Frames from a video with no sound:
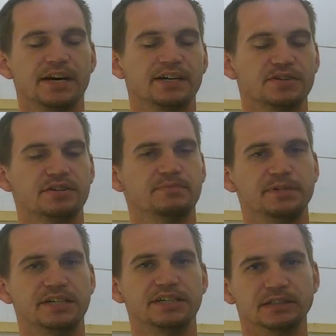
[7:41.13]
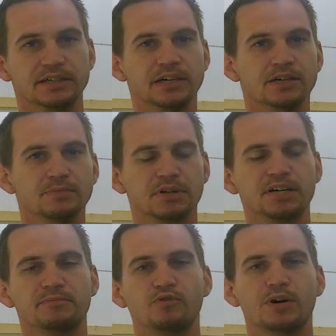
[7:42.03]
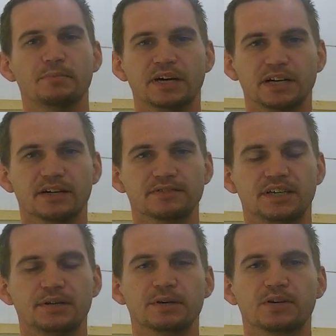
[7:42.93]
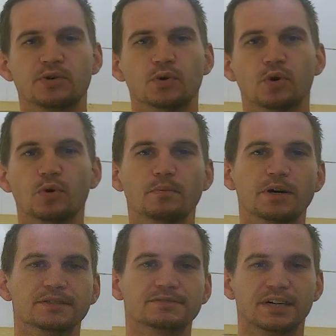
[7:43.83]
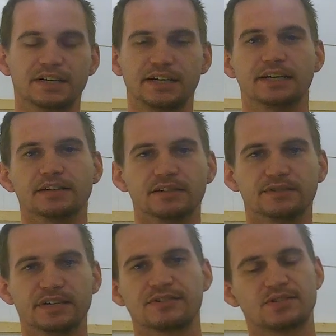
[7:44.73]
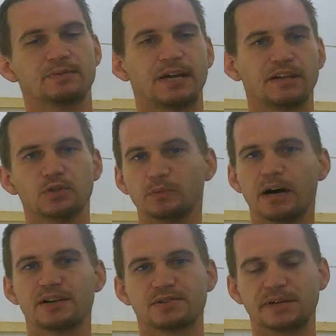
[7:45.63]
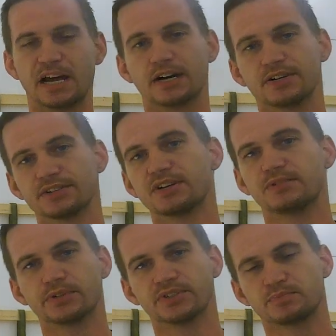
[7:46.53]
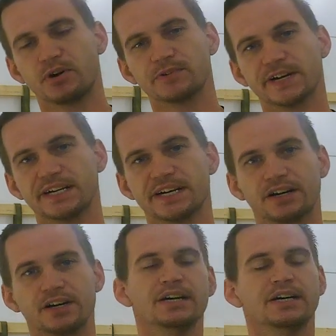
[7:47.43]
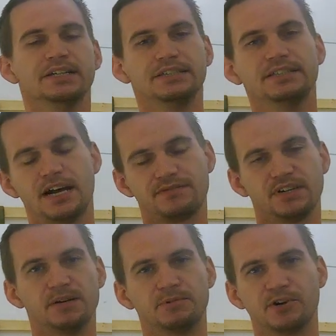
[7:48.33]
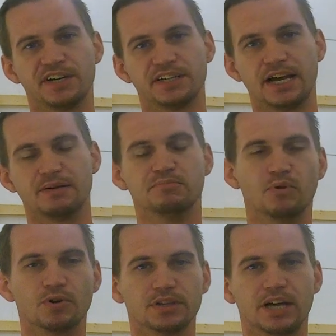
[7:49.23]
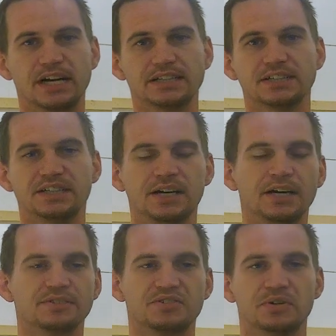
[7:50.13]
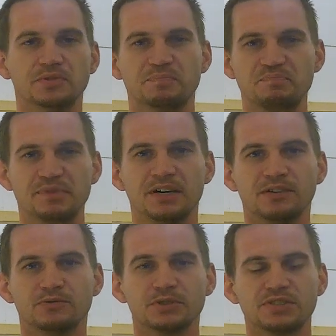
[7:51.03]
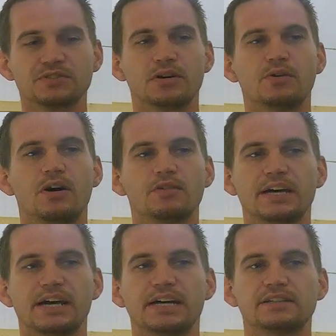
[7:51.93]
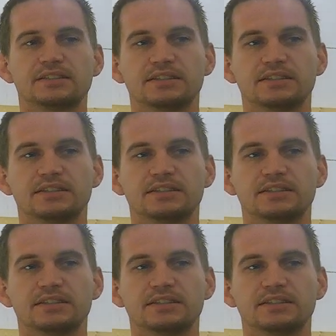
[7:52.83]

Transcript: it should be plenty well big enough to keep it cool. But again, if you have something like a little Mazda Miata or something with a small radiator, you'd have to upgrade that more than likely. So we'll just throw all that